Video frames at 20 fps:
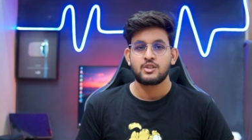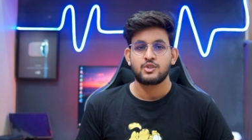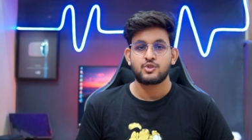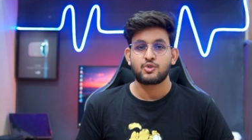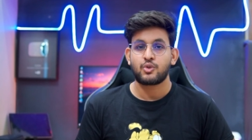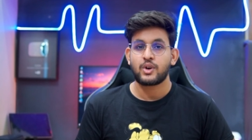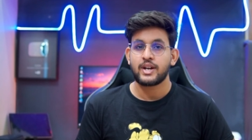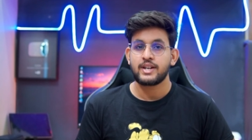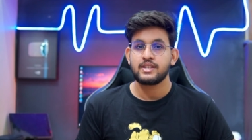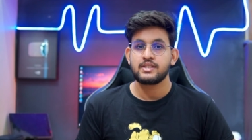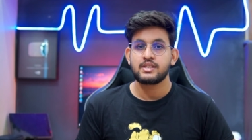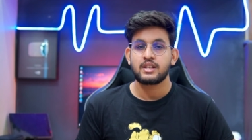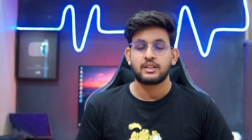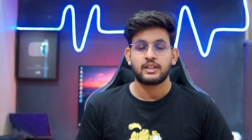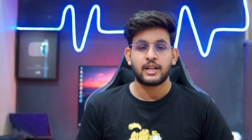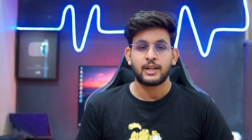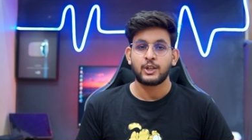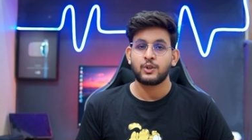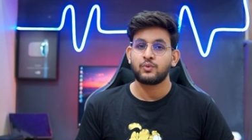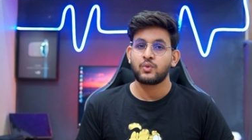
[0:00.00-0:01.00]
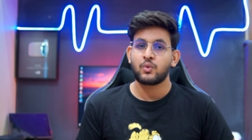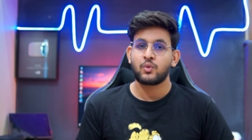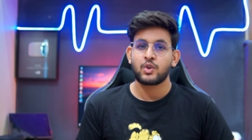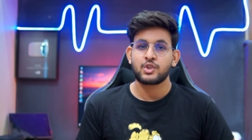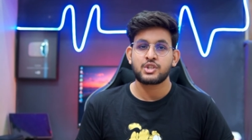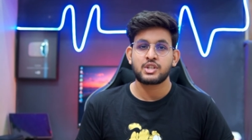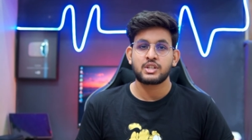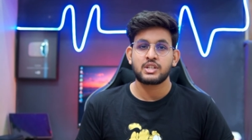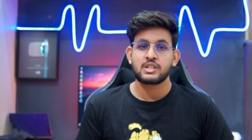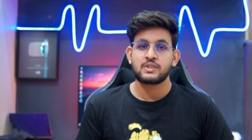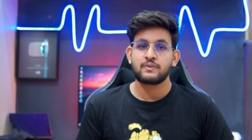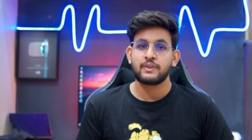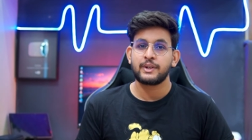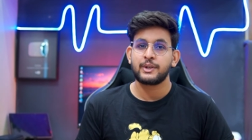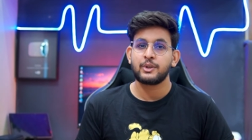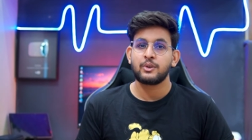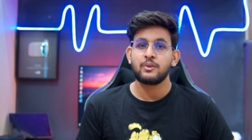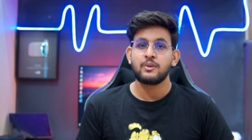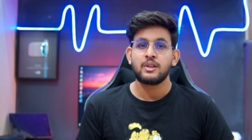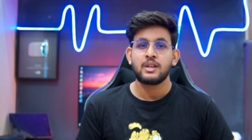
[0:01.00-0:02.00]
So guys, thank you for watching this
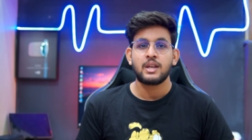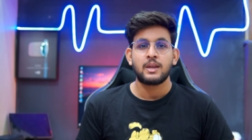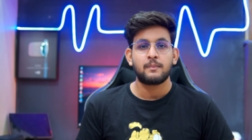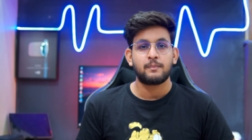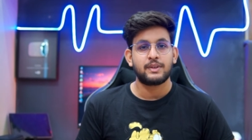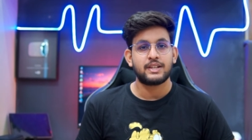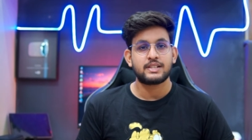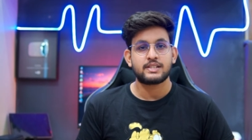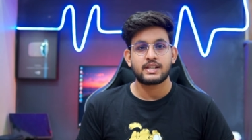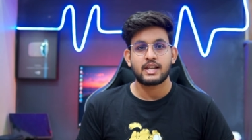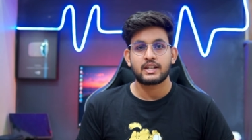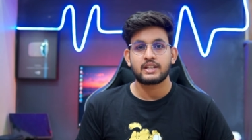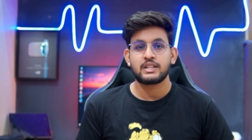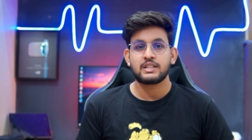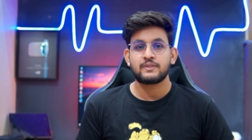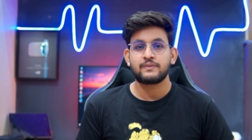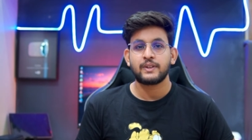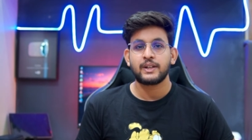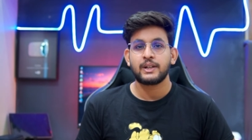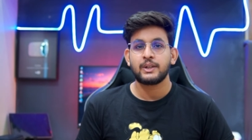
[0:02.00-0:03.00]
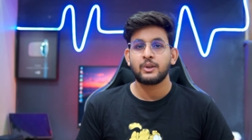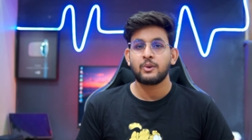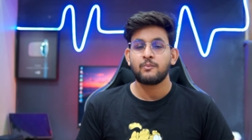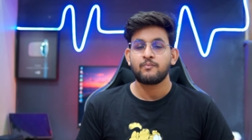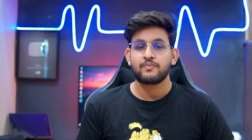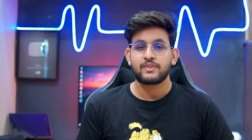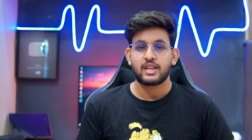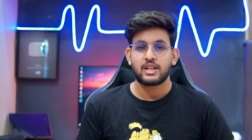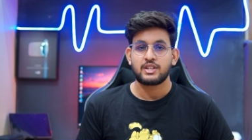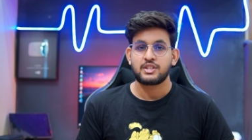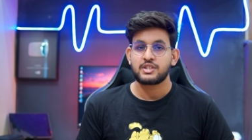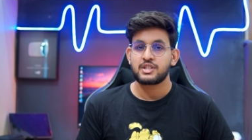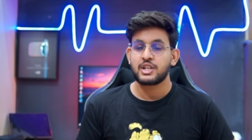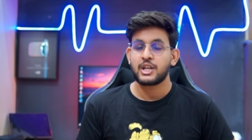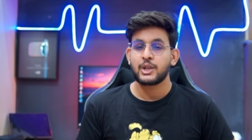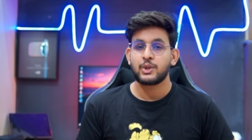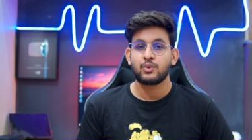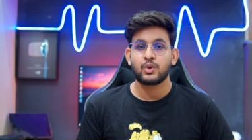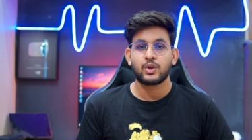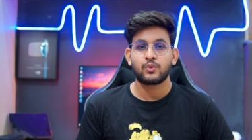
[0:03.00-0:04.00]
video. Please like this video and
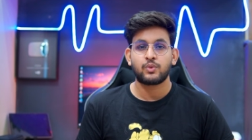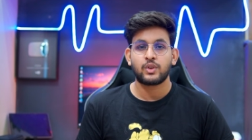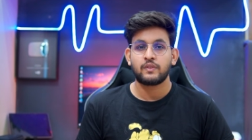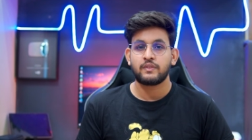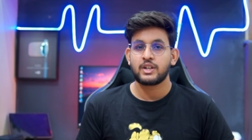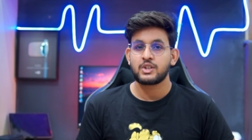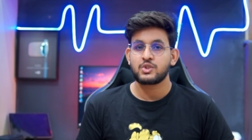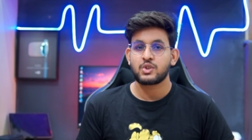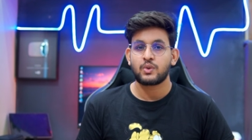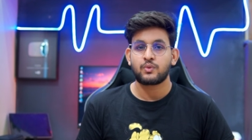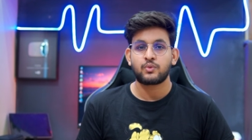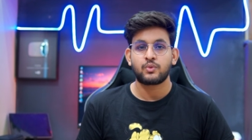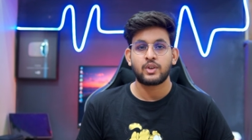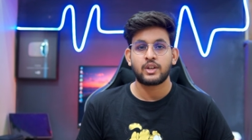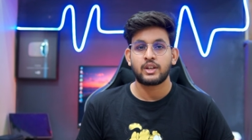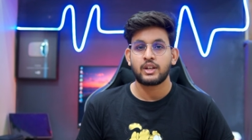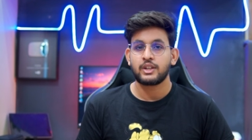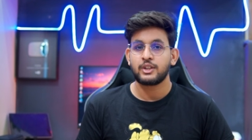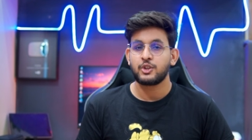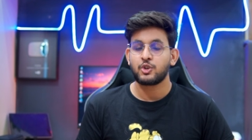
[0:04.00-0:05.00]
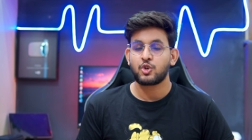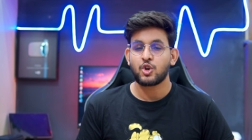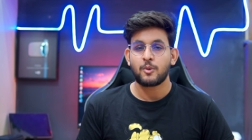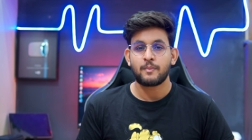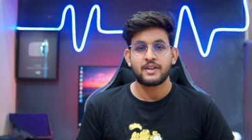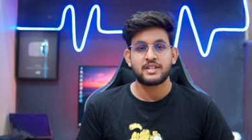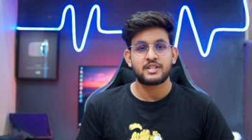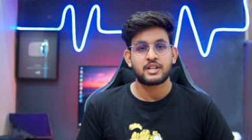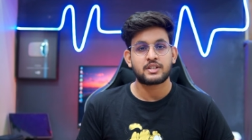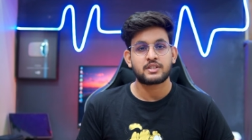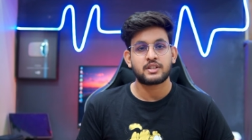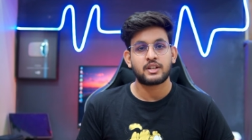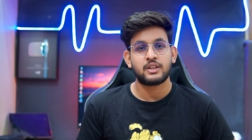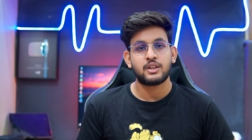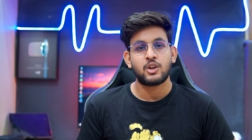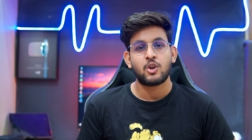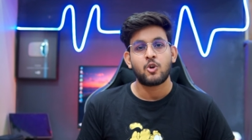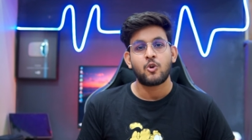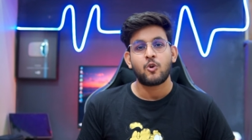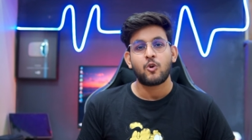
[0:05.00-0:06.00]
share your favorite software in the comment
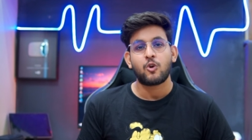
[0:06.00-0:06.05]
section.